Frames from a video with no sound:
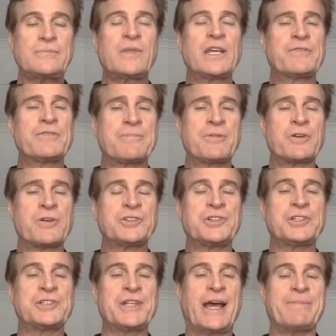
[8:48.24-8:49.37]
If the person
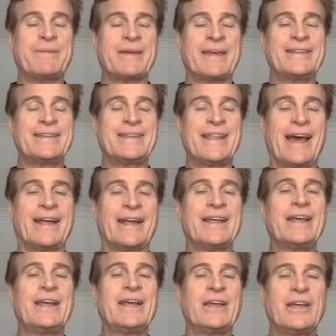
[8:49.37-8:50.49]
is tapping into that,
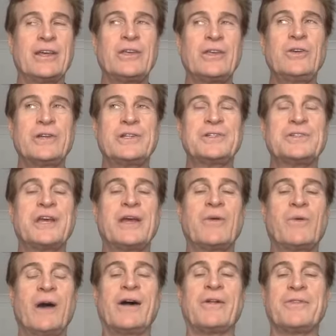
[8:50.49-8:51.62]
you can say,
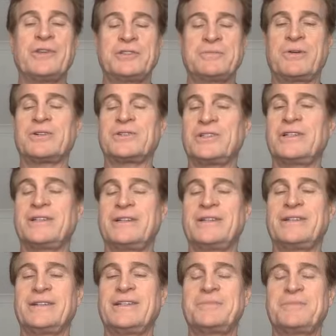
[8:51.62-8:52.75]
wow, this person's
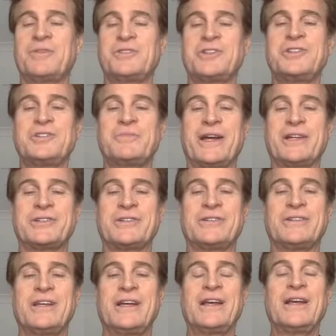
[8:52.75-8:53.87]

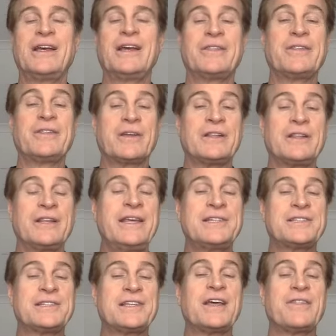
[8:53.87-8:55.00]
special. At
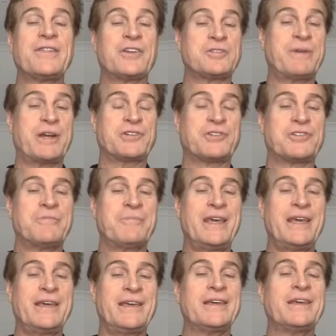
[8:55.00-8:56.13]
least they're special to
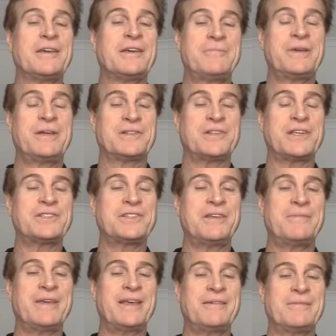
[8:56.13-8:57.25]
me because they see
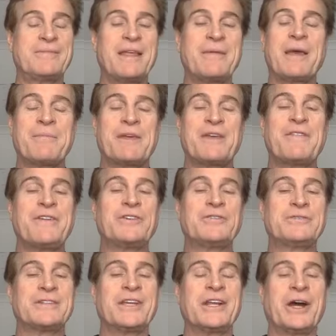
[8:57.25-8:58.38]
me. And they make you
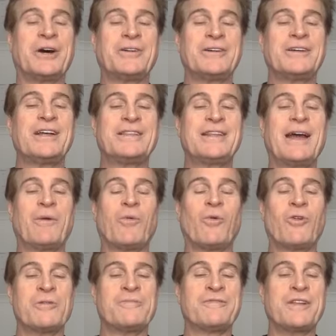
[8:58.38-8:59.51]
feel, you know, that
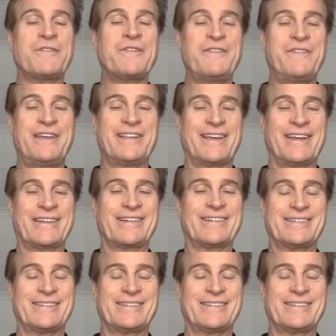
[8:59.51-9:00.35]
warm, fluffy feeling.